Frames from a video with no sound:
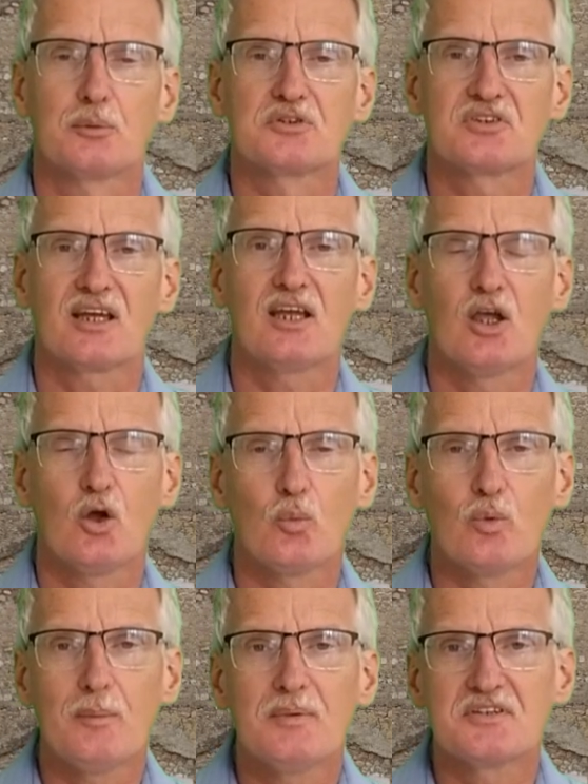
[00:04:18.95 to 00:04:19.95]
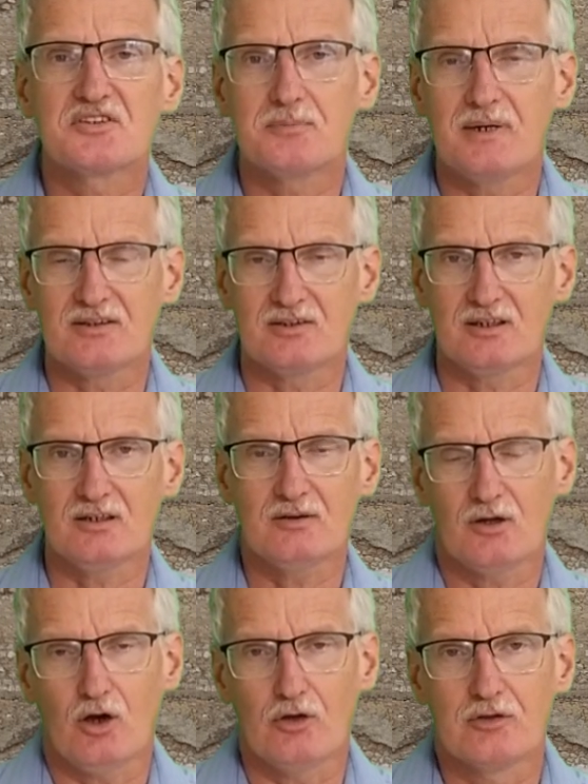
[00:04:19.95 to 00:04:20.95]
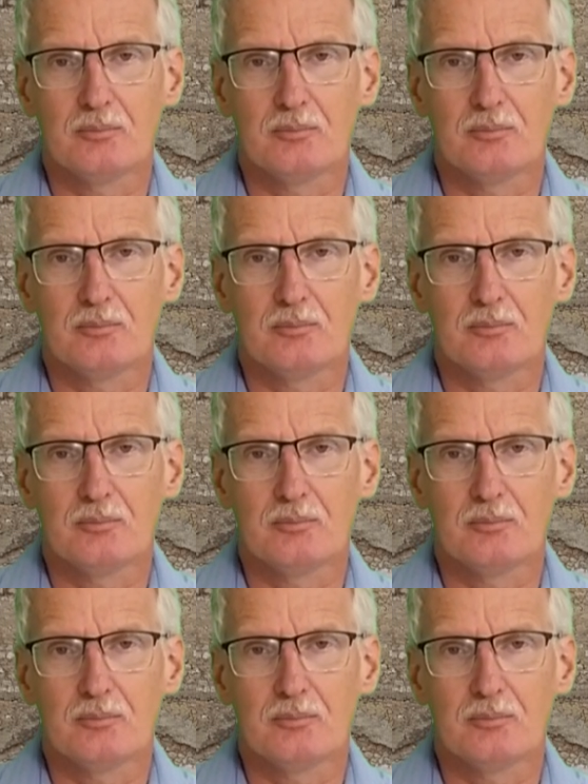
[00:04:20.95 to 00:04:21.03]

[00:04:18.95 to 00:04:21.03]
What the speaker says: There was a women's meeting